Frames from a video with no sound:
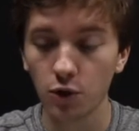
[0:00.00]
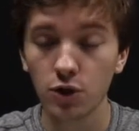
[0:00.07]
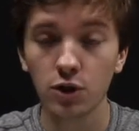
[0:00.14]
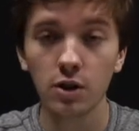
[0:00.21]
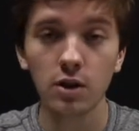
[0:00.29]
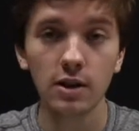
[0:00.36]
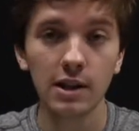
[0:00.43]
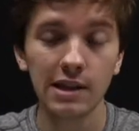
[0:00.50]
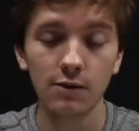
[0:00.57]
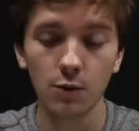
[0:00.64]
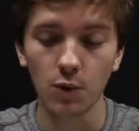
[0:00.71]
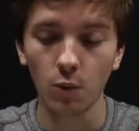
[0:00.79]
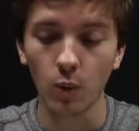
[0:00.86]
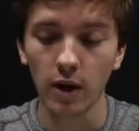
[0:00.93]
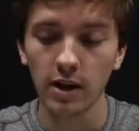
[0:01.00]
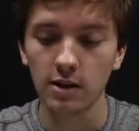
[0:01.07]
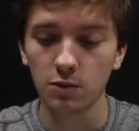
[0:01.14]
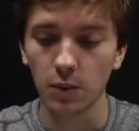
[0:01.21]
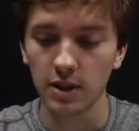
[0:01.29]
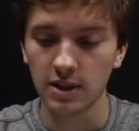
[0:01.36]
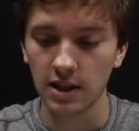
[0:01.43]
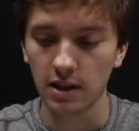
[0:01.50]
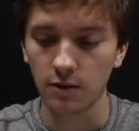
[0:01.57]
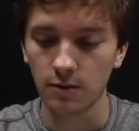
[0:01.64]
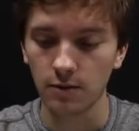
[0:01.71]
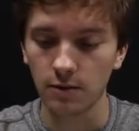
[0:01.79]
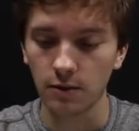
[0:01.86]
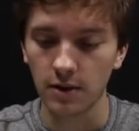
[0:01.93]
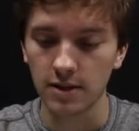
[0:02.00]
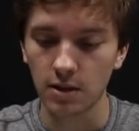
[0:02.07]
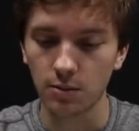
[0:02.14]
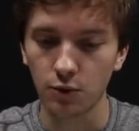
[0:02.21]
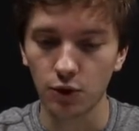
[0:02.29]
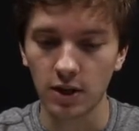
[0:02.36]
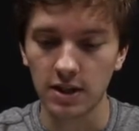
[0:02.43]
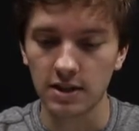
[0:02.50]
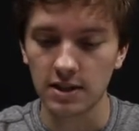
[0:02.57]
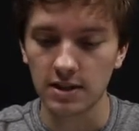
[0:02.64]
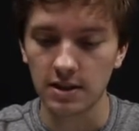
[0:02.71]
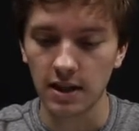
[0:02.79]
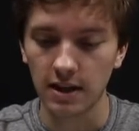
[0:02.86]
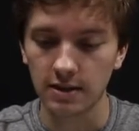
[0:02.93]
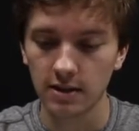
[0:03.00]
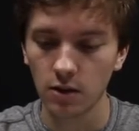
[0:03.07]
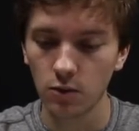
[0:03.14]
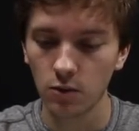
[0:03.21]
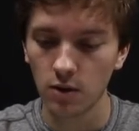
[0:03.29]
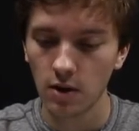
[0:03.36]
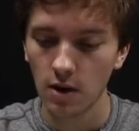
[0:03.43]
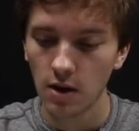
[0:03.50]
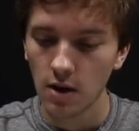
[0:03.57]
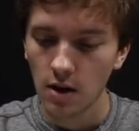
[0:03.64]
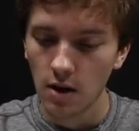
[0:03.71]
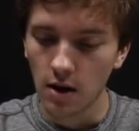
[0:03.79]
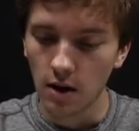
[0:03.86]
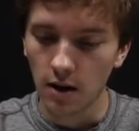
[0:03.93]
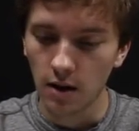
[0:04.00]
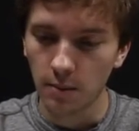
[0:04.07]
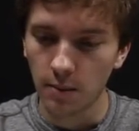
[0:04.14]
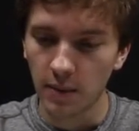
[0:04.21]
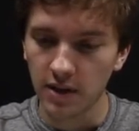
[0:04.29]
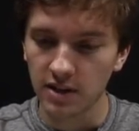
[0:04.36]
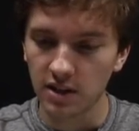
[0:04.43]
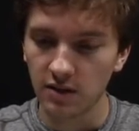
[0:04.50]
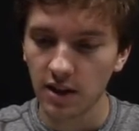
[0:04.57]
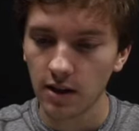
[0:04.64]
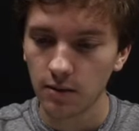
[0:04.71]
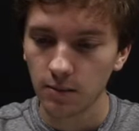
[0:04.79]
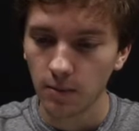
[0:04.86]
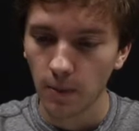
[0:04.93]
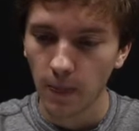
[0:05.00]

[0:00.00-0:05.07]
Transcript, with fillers: We're just going to leave it with white, because white's kind of really simple and easy, stands out, um, and stuff like that.